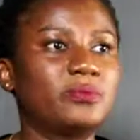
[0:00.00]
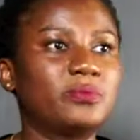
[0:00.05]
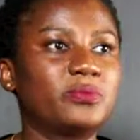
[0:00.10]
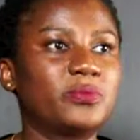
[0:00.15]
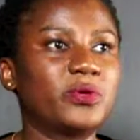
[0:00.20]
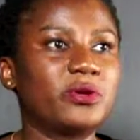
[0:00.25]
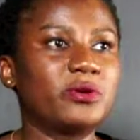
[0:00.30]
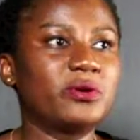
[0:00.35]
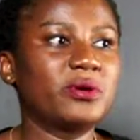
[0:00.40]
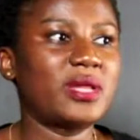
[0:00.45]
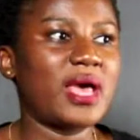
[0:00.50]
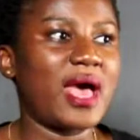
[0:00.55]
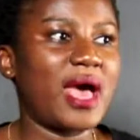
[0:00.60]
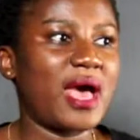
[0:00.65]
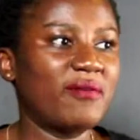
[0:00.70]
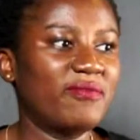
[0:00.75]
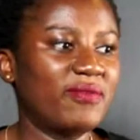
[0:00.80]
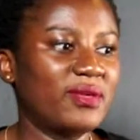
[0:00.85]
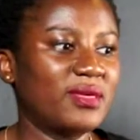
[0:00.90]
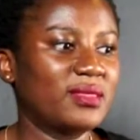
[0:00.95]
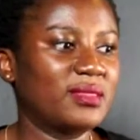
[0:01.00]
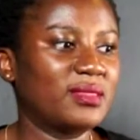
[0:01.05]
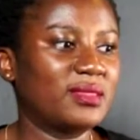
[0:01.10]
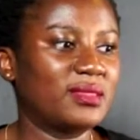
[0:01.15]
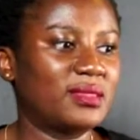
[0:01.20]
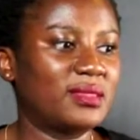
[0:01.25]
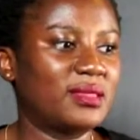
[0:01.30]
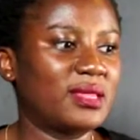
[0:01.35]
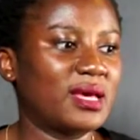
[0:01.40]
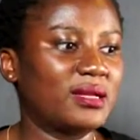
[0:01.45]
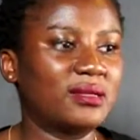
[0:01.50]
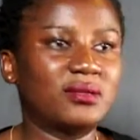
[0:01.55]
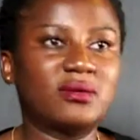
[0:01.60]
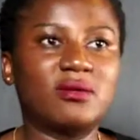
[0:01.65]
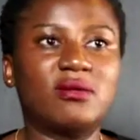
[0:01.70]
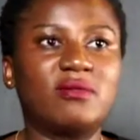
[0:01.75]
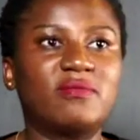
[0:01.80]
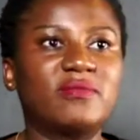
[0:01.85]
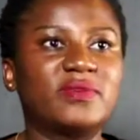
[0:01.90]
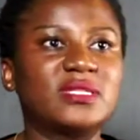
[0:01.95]
You're not having that
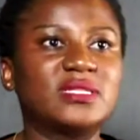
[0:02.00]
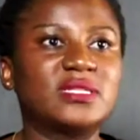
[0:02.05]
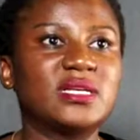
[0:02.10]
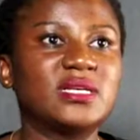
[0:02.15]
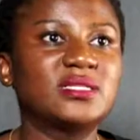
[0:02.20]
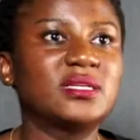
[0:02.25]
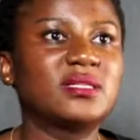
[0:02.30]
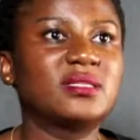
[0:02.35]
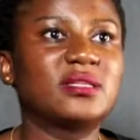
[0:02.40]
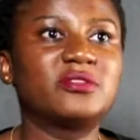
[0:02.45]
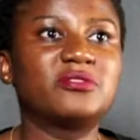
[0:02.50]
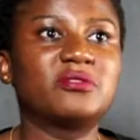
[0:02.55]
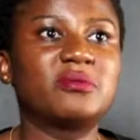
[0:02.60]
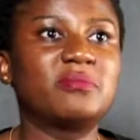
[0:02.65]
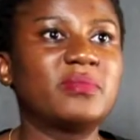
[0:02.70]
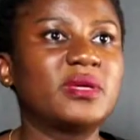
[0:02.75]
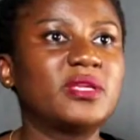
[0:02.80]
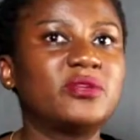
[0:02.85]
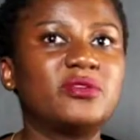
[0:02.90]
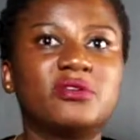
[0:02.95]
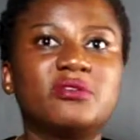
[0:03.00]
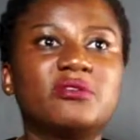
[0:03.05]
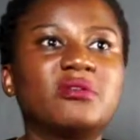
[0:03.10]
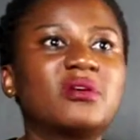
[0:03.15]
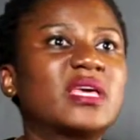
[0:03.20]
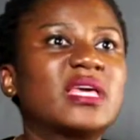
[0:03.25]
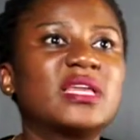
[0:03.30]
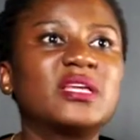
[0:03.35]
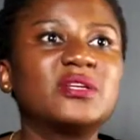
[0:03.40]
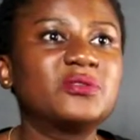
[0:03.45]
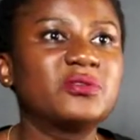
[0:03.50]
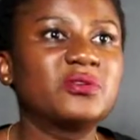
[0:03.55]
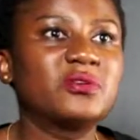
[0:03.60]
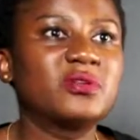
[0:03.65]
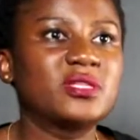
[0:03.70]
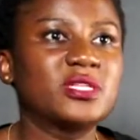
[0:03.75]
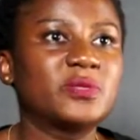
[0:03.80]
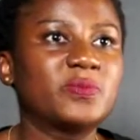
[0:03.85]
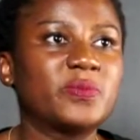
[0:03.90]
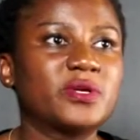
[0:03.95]
conversation that you're not getting to know
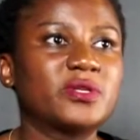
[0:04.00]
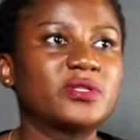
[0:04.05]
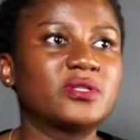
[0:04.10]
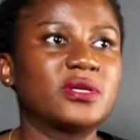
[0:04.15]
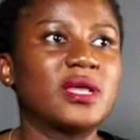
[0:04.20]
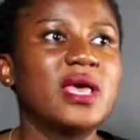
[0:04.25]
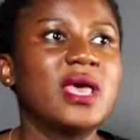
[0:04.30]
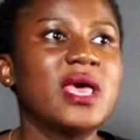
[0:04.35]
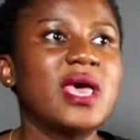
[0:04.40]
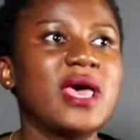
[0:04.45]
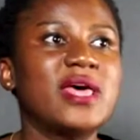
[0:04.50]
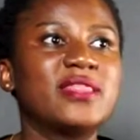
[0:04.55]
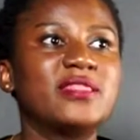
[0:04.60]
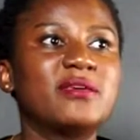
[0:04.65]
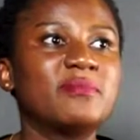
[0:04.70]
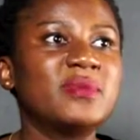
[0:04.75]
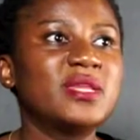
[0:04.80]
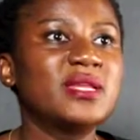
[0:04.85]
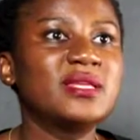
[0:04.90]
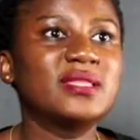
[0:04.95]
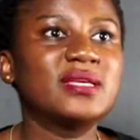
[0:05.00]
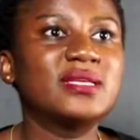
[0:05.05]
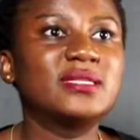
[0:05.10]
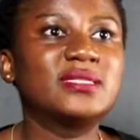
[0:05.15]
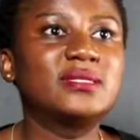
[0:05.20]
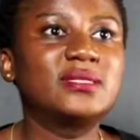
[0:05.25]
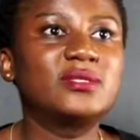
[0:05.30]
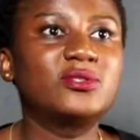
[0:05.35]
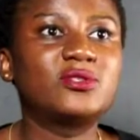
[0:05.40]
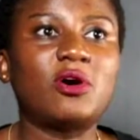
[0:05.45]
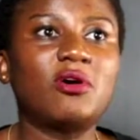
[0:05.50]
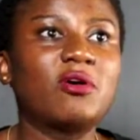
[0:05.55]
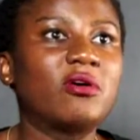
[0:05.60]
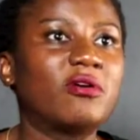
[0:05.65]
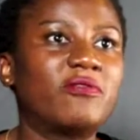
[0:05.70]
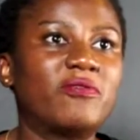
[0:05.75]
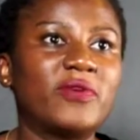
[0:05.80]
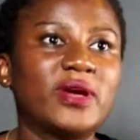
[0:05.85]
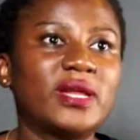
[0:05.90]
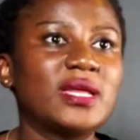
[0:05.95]
this person. And the minute there's talk
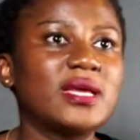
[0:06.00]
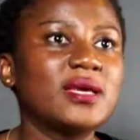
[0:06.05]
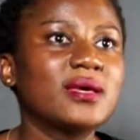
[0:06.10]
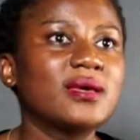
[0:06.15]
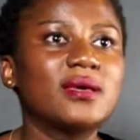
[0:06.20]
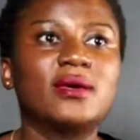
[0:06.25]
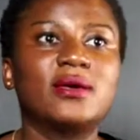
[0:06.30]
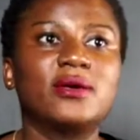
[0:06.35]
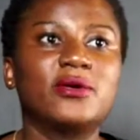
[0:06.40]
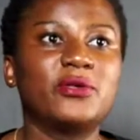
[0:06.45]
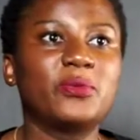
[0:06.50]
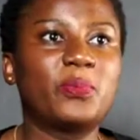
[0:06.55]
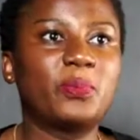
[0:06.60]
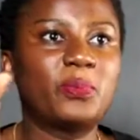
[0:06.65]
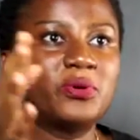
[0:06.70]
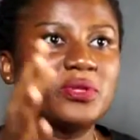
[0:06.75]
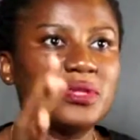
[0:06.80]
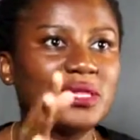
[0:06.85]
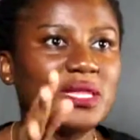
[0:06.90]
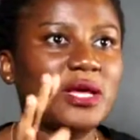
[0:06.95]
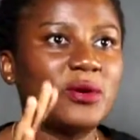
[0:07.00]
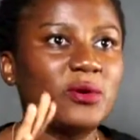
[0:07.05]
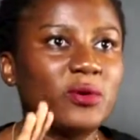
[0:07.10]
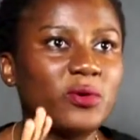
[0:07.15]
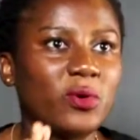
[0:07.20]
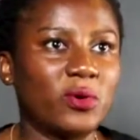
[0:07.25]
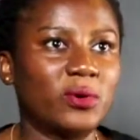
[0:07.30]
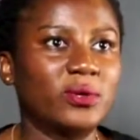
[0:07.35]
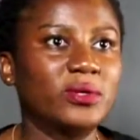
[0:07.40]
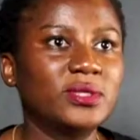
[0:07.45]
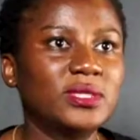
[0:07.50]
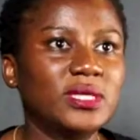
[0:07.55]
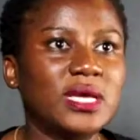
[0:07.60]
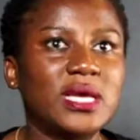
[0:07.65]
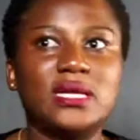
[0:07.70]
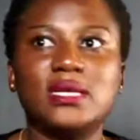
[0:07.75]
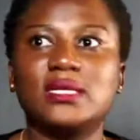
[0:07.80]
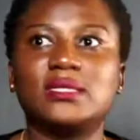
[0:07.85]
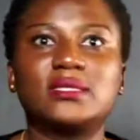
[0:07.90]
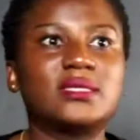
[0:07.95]
of wedding, you put that on hold,
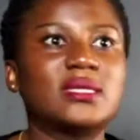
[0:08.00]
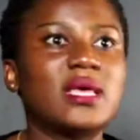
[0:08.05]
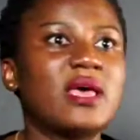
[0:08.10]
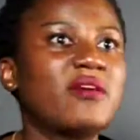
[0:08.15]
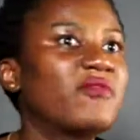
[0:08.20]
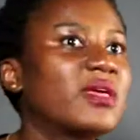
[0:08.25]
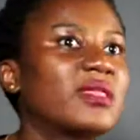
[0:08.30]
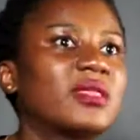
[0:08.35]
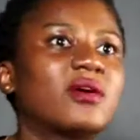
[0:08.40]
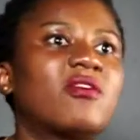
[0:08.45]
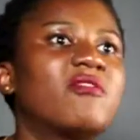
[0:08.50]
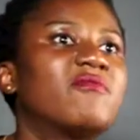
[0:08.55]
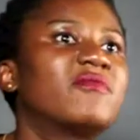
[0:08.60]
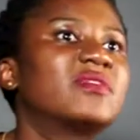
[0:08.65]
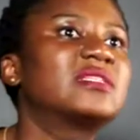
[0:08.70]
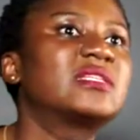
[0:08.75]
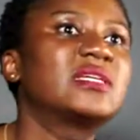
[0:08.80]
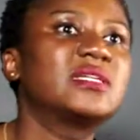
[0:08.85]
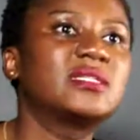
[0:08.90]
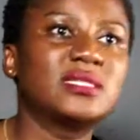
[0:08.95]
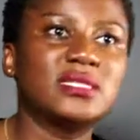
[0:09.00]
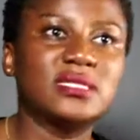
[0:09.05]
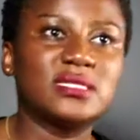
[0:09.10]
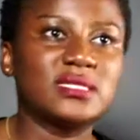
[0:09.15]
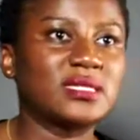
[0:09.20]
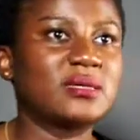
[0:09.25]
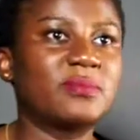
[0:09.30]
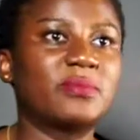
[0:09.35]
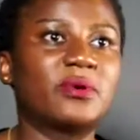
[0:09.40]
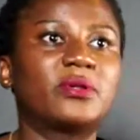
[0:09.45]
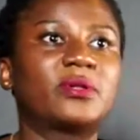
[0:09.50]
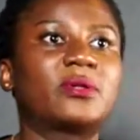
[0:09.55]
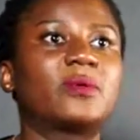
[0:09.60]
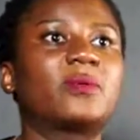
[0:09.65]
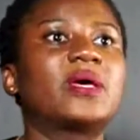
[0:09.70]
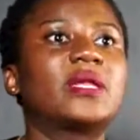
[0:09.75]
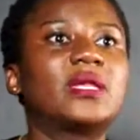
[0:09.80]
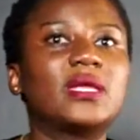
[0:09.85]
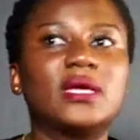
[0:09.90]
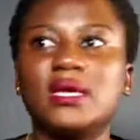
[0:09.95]
and it's every other conversation is just about the
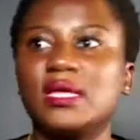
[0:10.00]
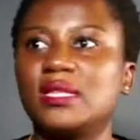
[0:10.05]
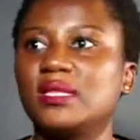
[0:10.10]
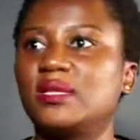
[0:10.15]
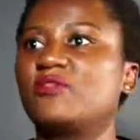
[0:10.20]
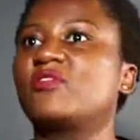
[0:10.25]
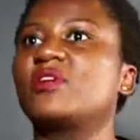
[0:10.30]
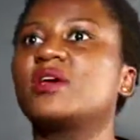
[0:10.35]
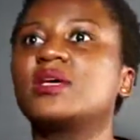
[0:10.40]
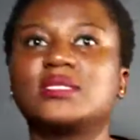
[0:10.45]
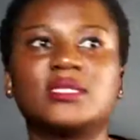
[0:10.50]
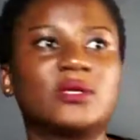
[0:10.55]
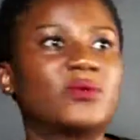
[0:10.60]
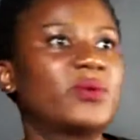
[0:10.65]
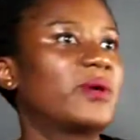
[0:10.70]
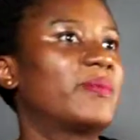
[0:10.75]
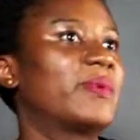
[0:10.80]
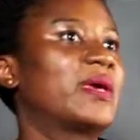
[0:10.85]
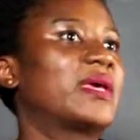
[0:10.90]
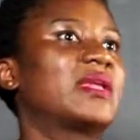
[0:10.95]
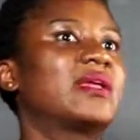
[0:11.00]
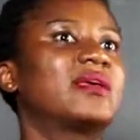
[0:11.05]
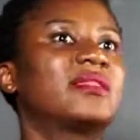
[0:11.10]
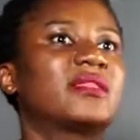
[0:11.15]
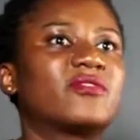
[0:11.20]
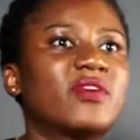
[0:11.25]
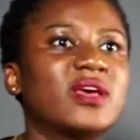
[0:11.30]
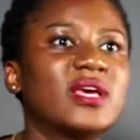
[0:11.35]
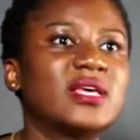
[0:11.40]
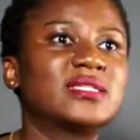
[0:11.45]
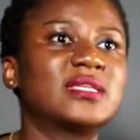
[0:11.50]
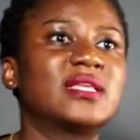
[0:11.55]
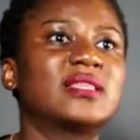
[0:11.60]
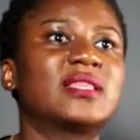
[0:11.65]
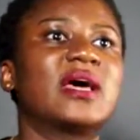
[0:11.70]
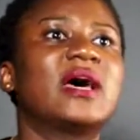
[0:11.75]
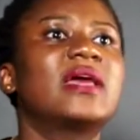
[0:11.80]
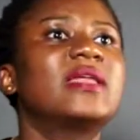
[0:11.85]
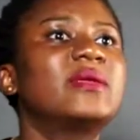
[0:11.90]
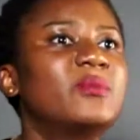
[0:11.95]
wedding and the dress and where am I getting the dress and
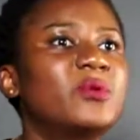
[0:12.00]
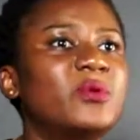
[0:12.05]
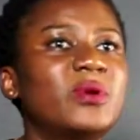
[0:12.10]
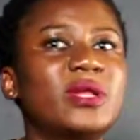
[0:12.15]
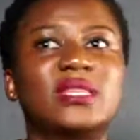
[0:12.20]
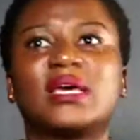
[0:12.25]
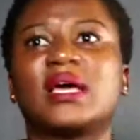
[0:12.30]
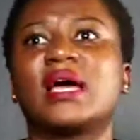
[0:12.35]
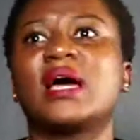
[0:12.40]
the honeymoon and the